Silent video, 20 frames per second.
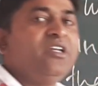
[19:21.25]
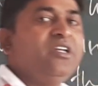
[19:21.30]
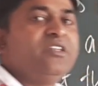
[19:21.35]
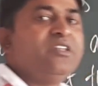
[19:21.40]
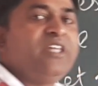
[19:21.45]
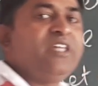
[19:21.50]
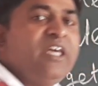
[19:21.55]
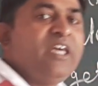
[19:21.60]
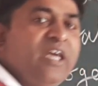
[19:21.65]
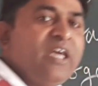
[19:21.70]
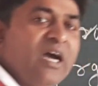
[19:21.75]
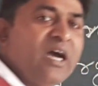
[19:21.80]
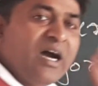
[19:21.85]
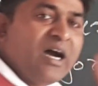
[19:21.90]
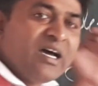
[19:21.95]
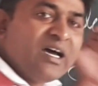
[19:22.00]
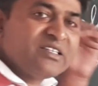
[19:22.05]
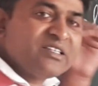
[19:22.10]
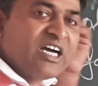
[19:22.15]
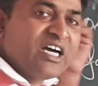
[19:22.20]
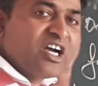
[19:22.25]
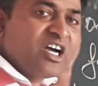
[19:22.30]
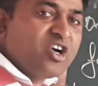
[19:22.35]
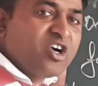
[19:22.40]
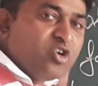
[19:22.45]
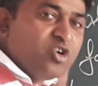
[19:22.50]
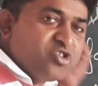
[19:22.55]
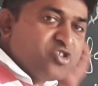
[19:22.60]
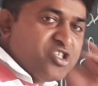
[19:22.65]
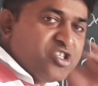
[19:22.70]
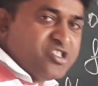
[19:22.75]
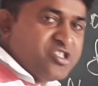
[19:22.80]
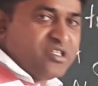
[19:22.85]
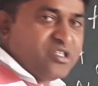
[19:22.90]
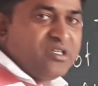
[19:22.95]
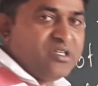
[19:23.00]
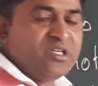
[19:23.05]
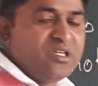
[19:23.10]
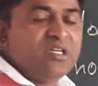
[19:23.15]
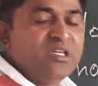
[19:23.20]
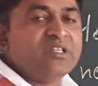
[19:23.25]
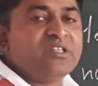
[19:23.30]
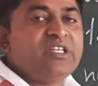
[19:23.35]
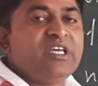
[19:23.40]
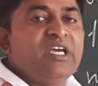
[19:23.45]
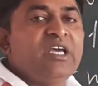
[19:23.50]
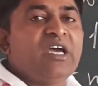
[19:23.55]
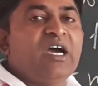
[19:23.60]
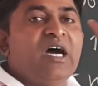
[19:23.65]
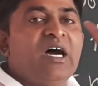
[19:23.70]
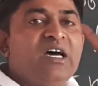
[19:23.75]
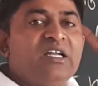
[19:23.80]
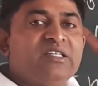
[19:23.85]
They are the causes, they are